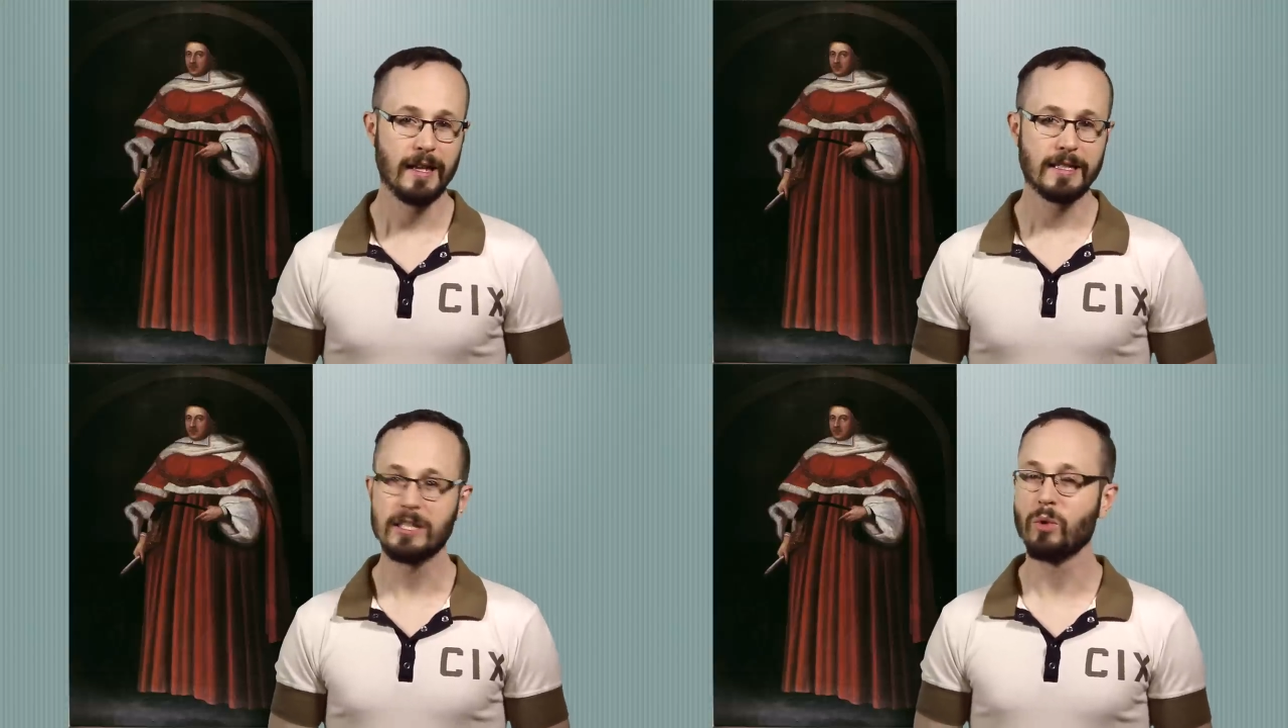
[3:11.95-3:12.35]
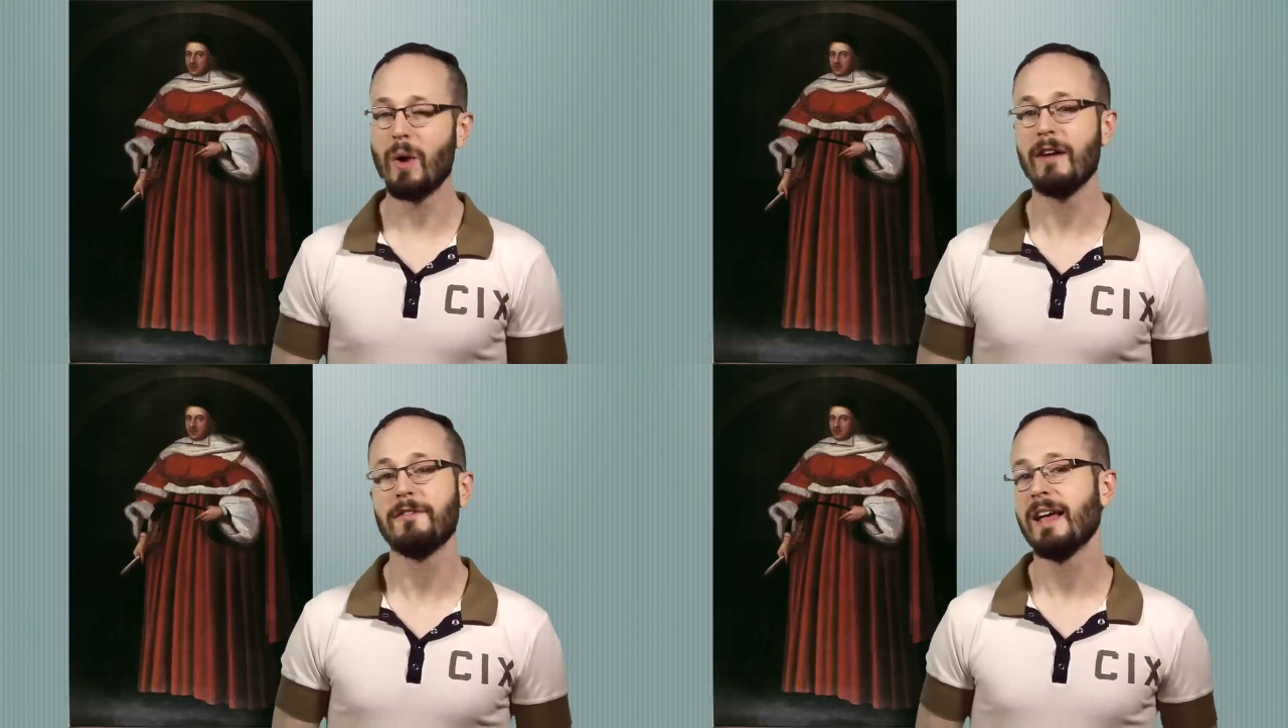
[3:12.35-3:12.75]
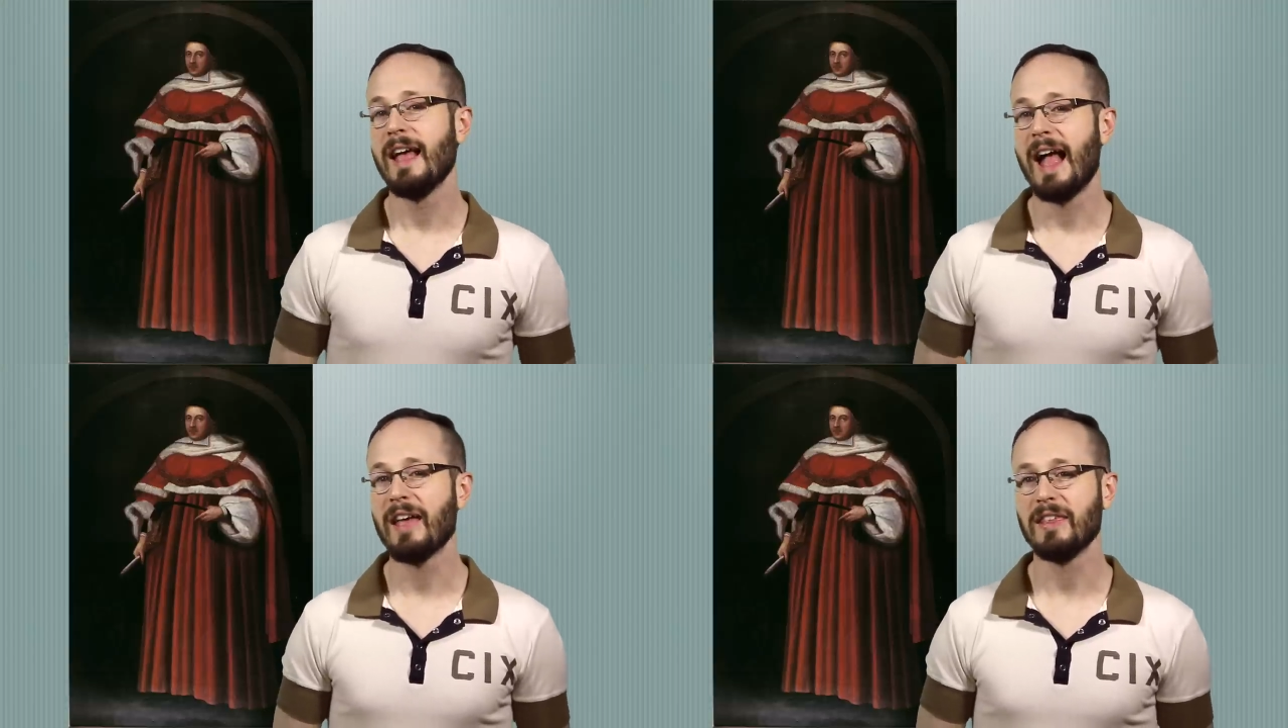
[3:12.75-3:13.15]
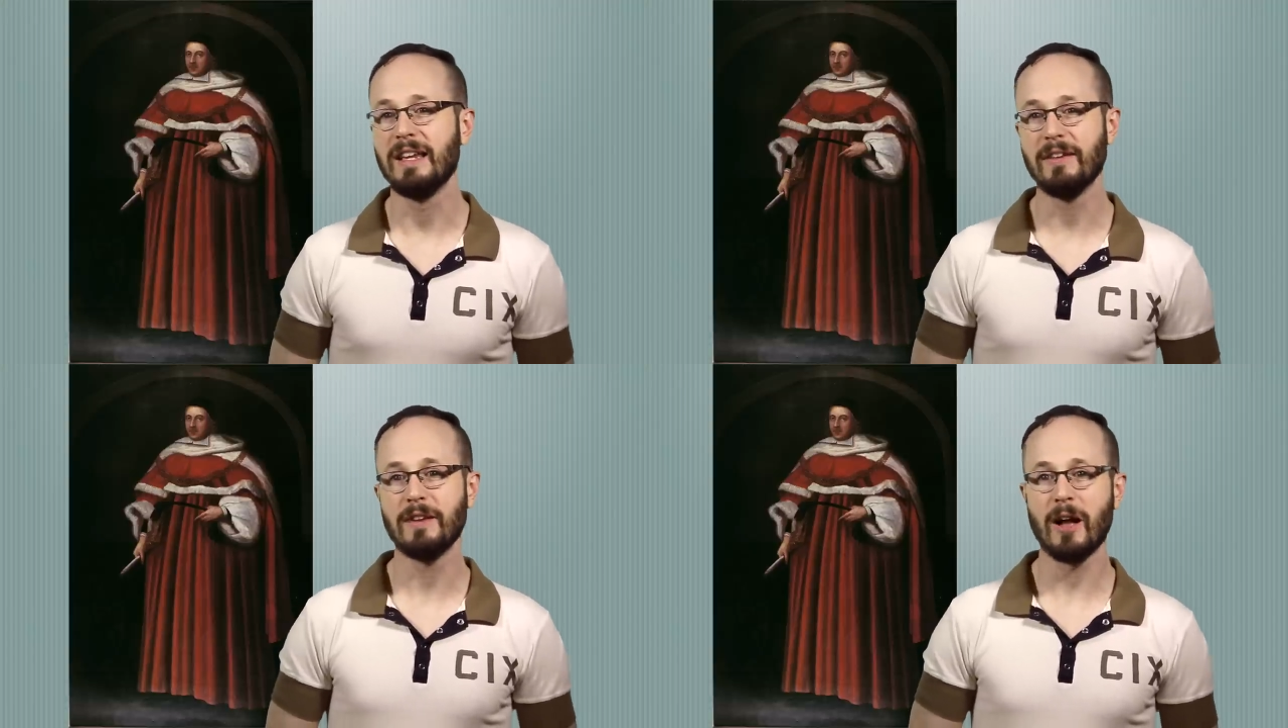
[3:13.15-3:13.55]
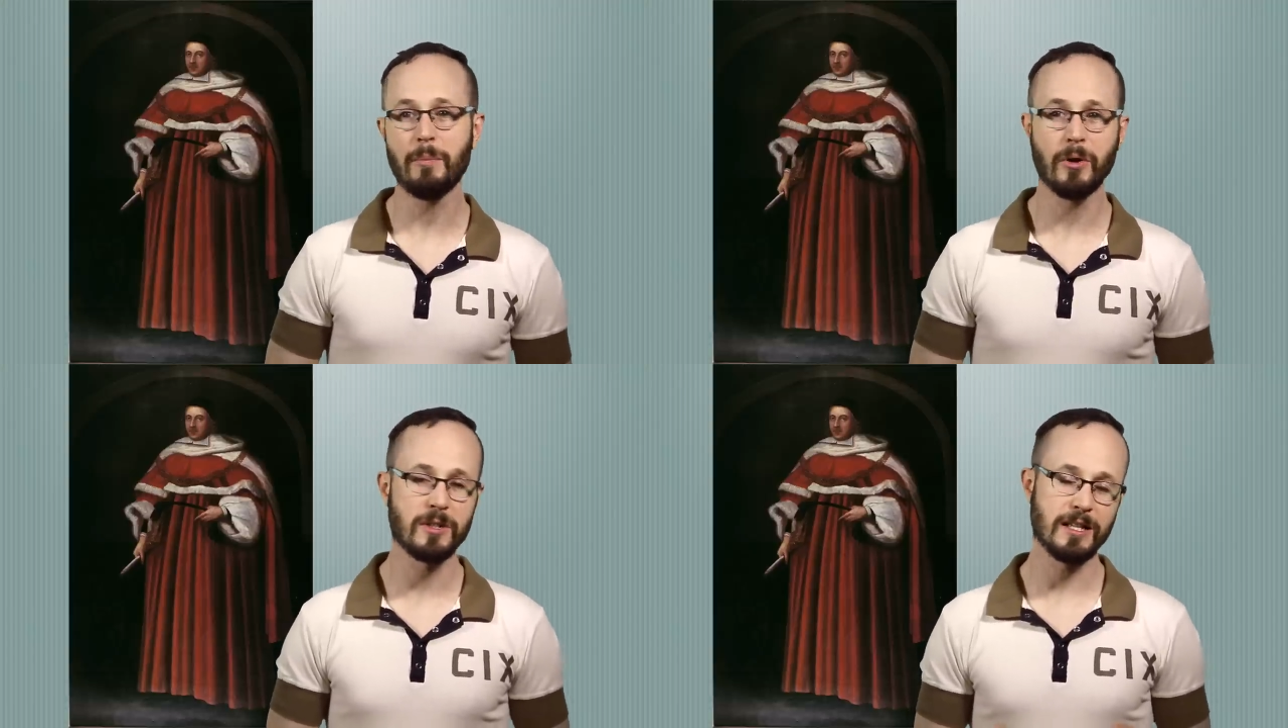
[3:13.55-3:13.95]
since a wife hath given
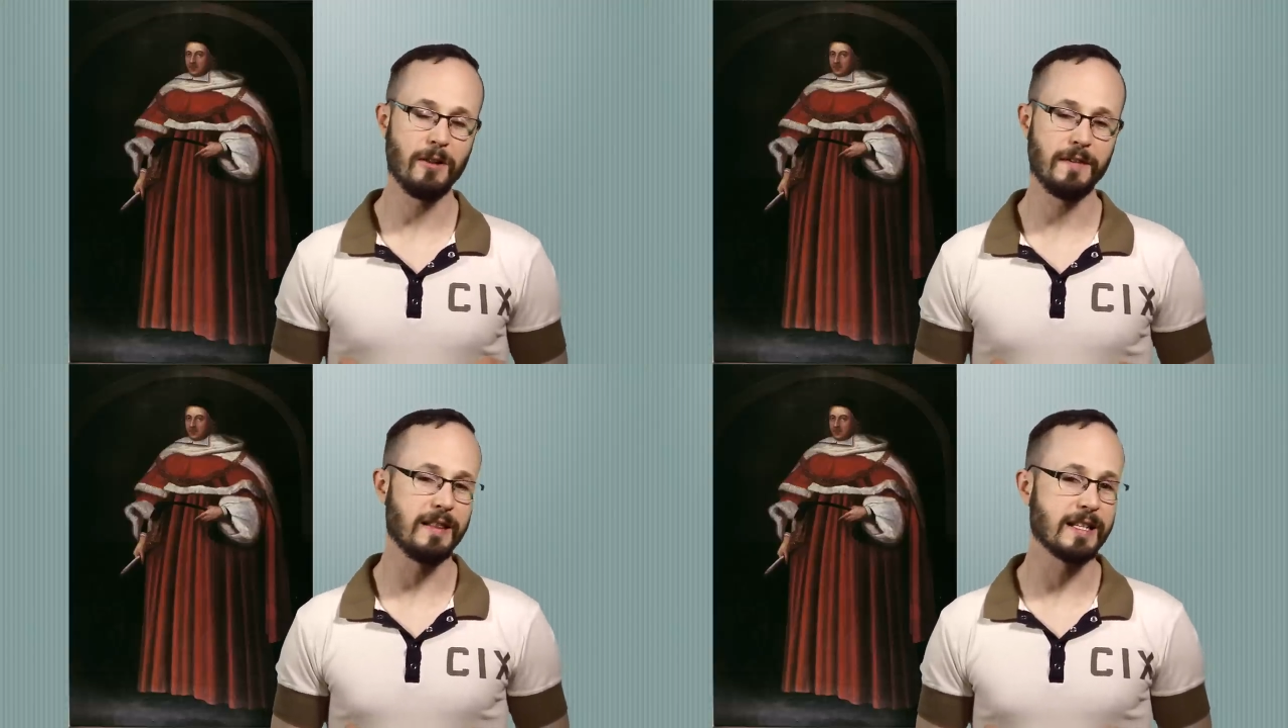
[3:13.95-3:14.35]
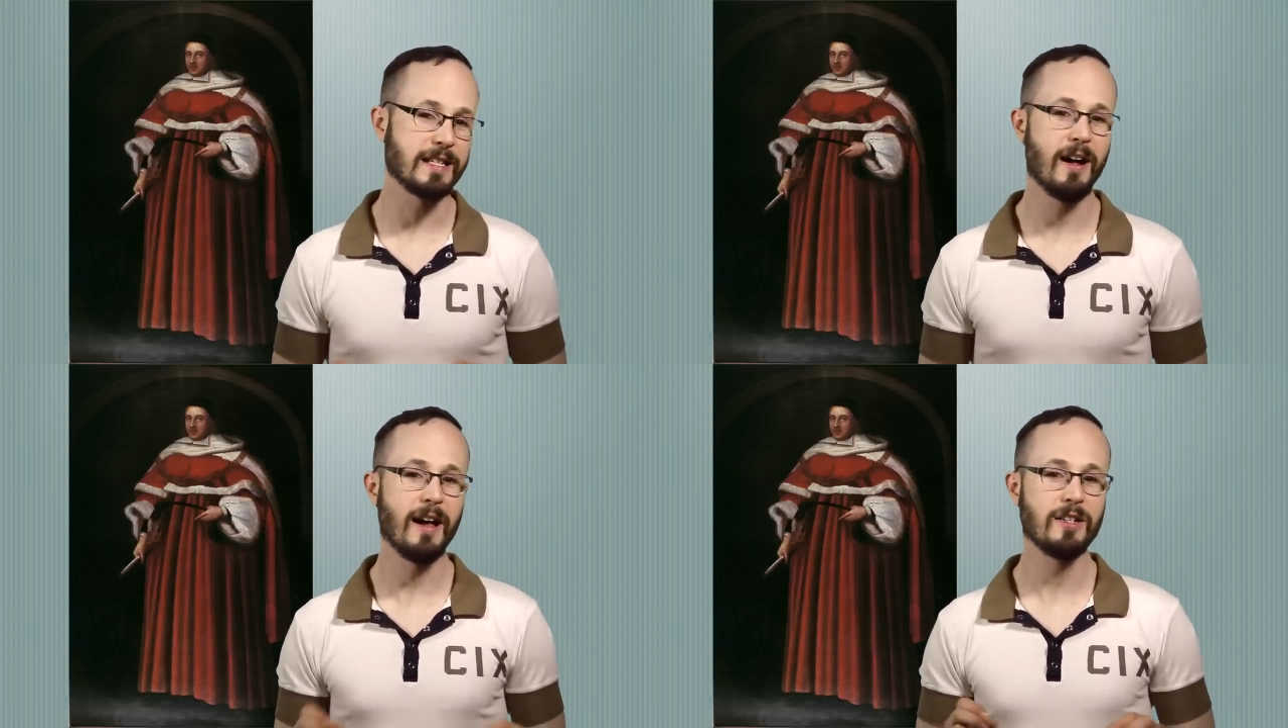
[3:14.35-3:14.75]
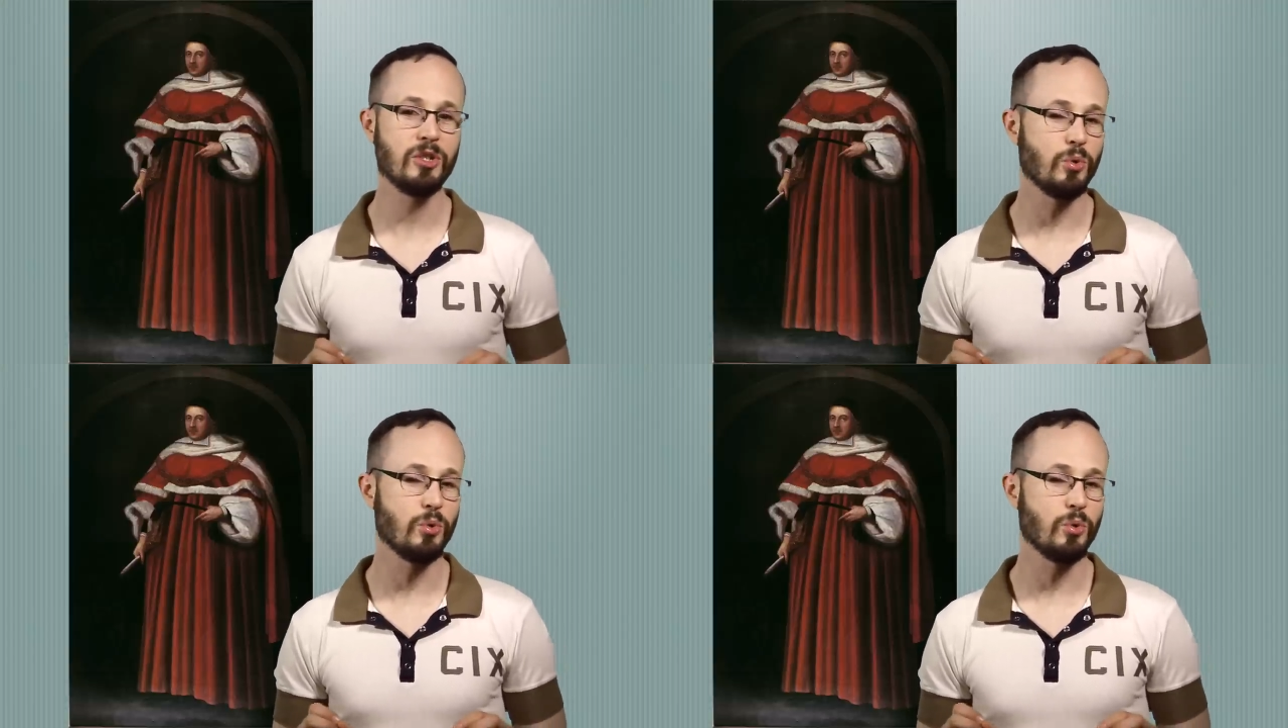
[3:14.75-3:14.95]
up herself in this kind